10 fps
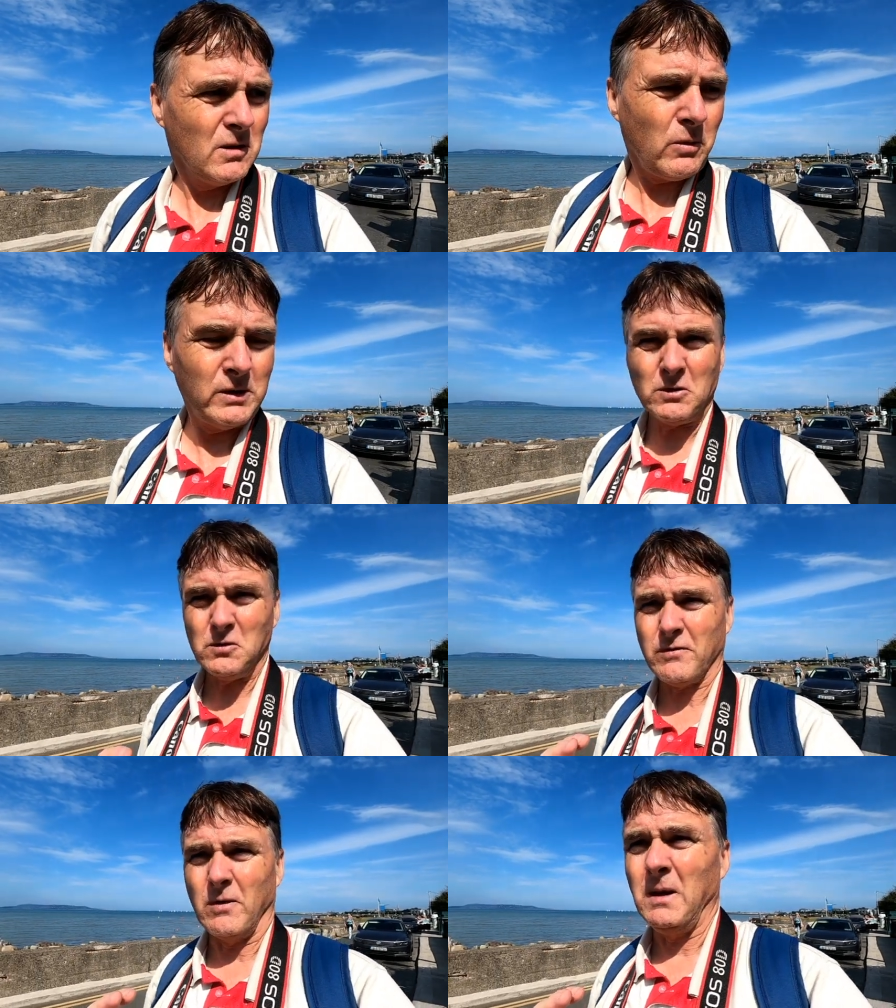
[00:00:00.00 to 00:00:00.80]
Well, it
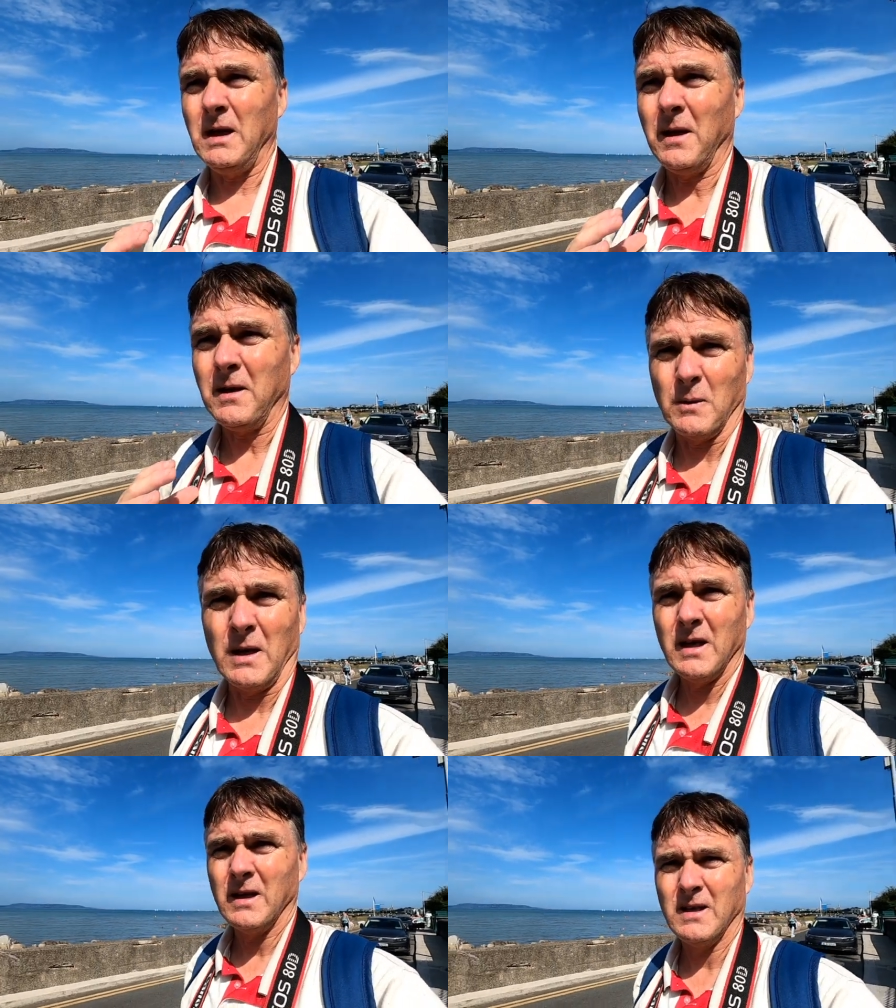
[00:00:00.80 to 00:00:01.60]
does for me
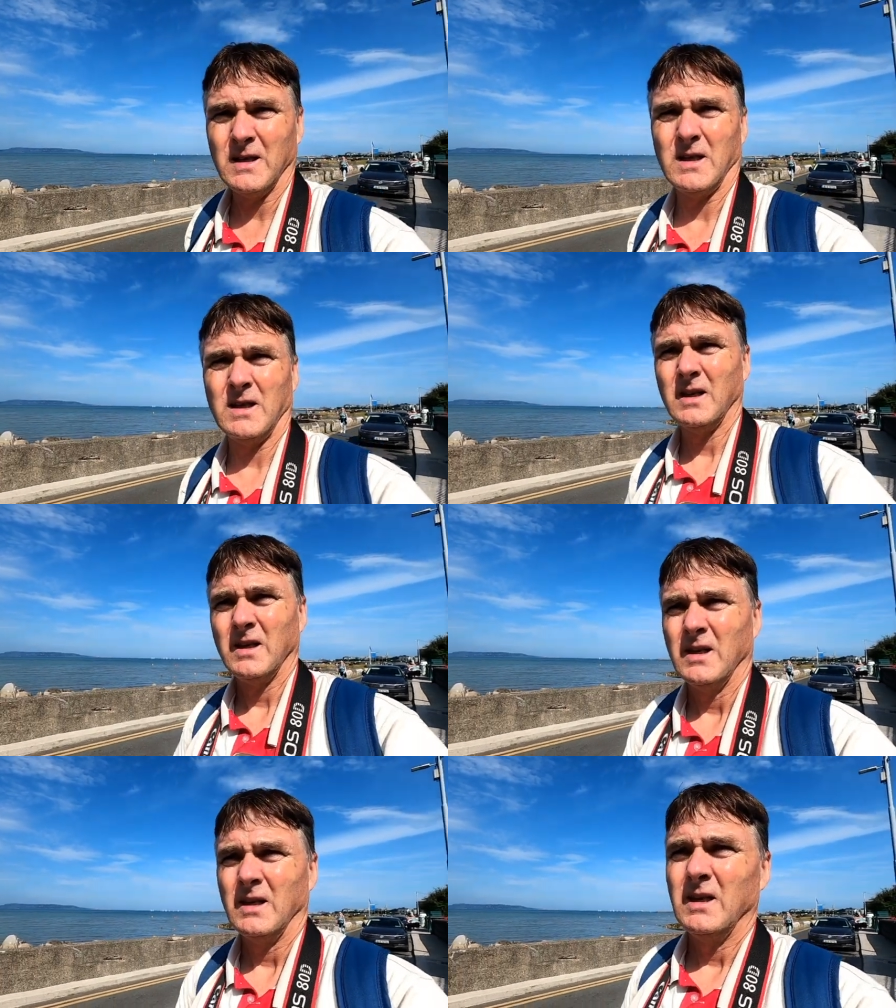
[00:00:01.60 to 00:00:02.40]
anyway.
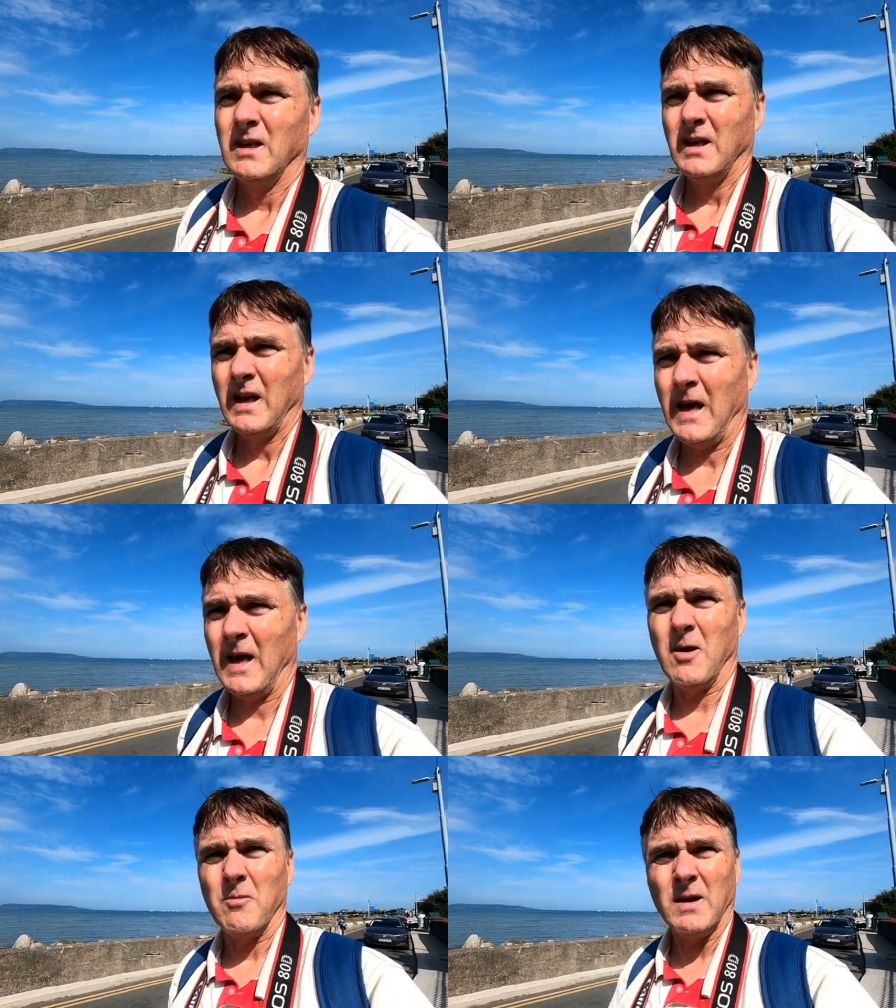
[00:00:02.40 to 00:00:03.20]

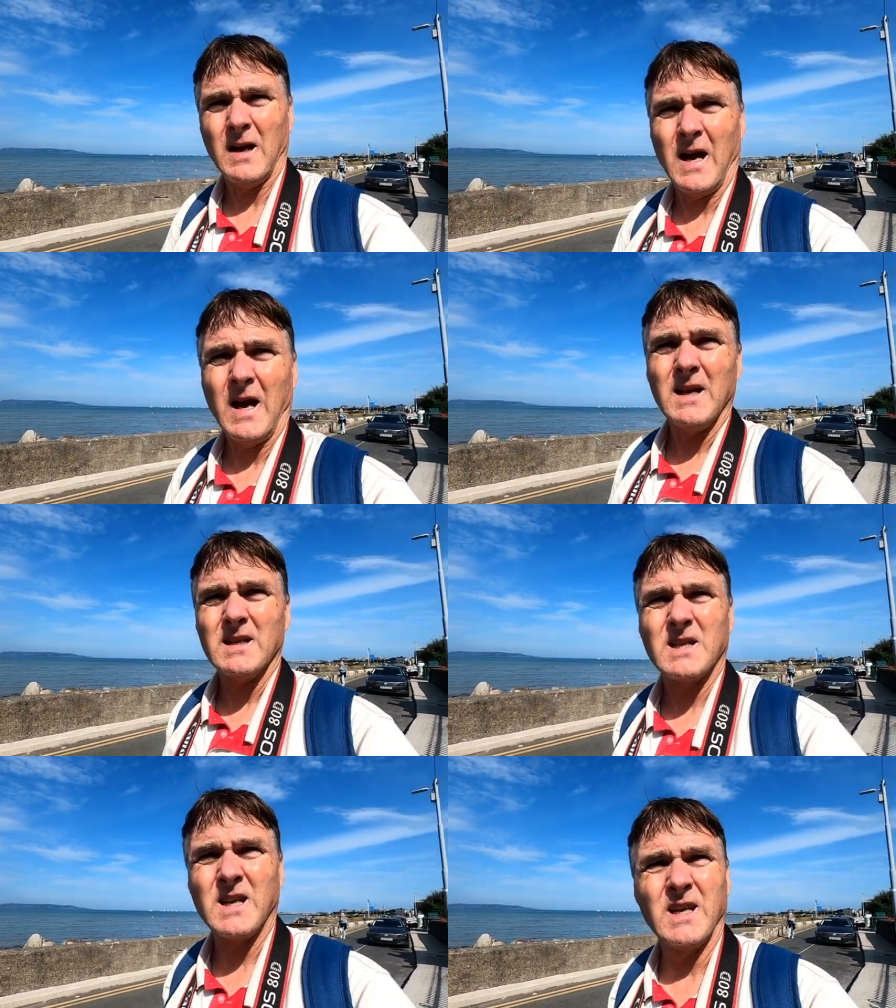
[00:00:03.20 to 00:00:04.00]
Um,
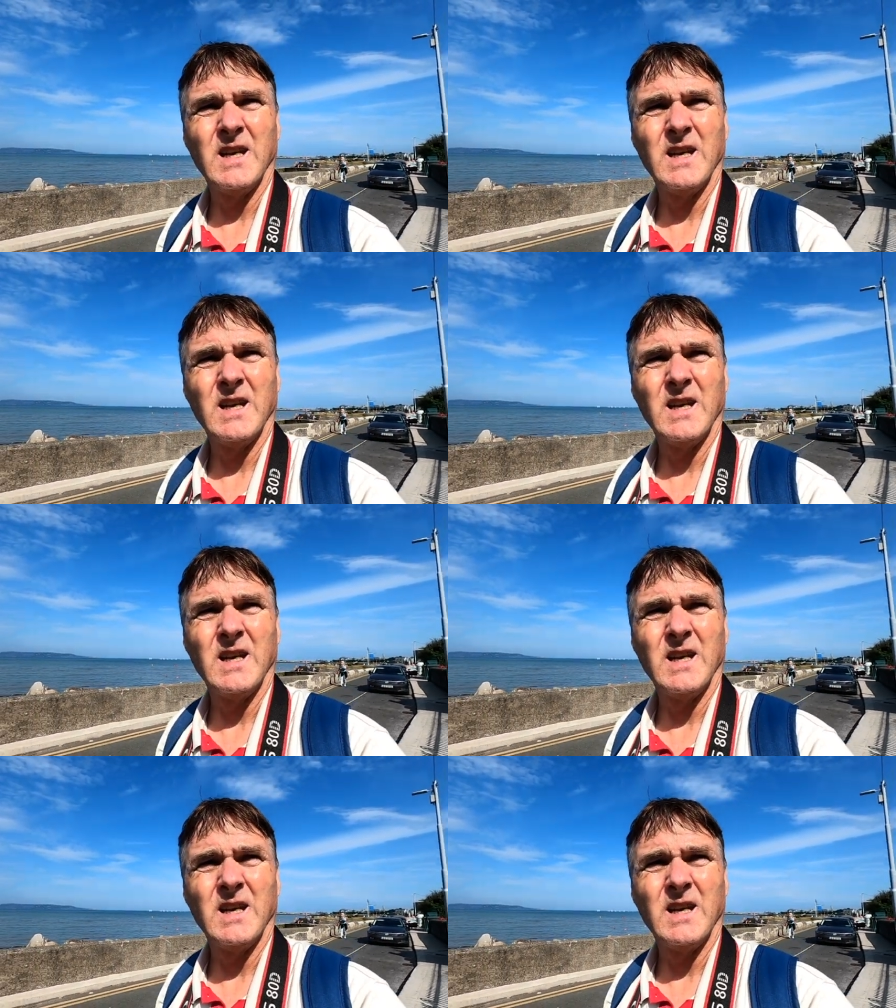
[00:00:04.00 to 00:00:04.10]
and